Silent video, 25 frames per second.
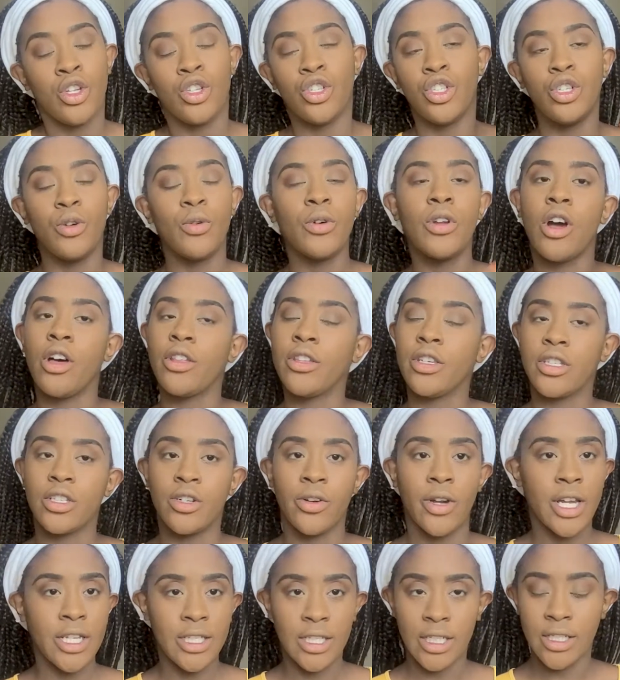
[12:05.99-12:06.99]
doing all this
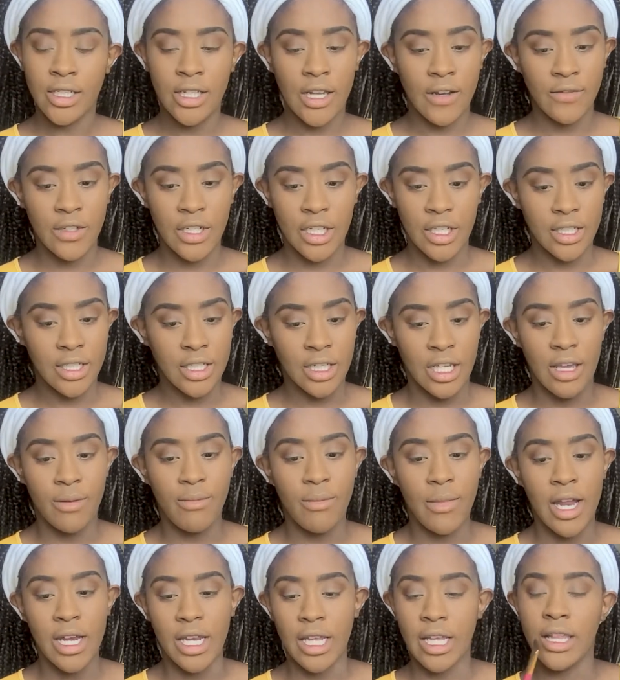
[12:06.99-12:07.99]
crazy stuff just to
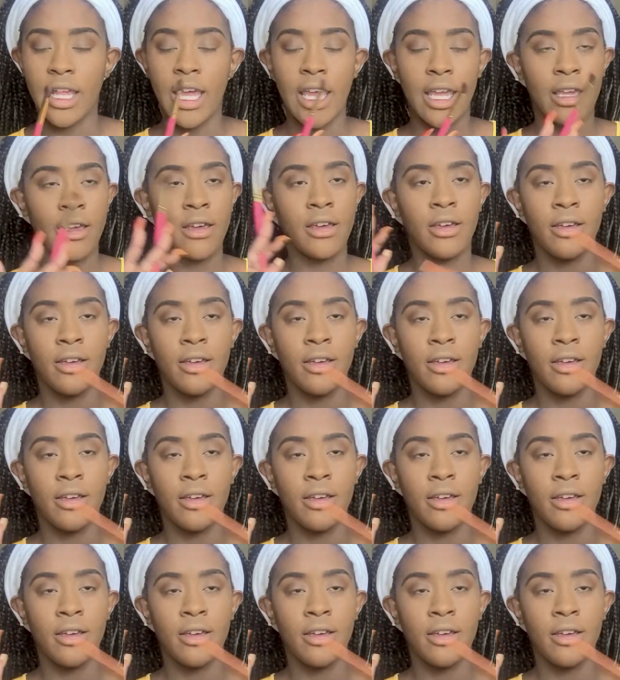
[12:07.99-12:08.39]
get money. Like,